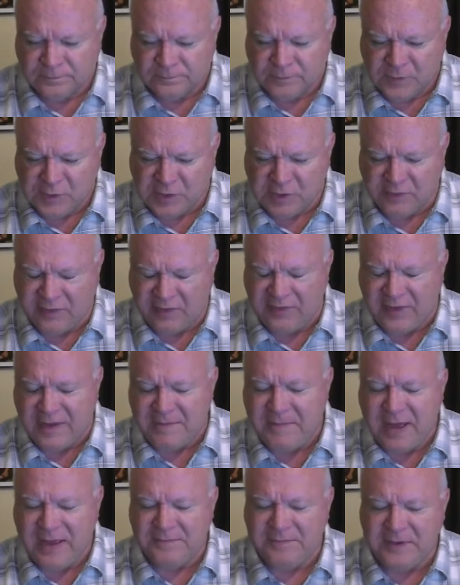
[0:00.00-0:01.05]
so that they
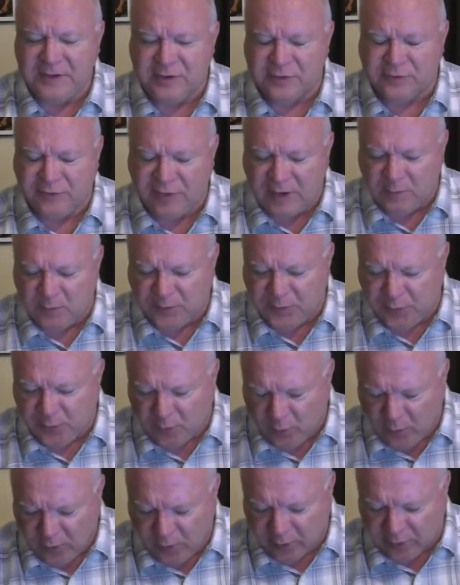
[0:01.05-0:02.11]
might be straight with your
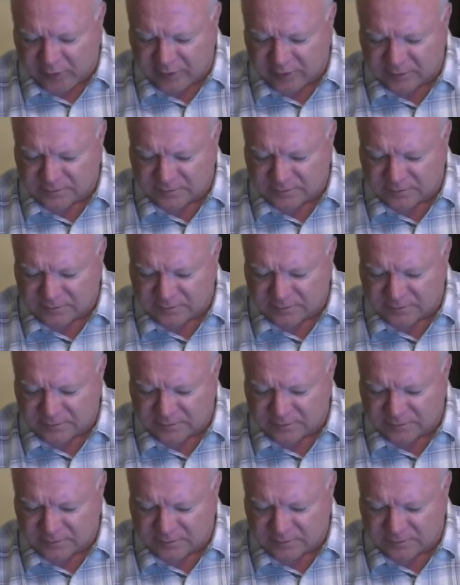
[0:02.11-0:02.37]
word.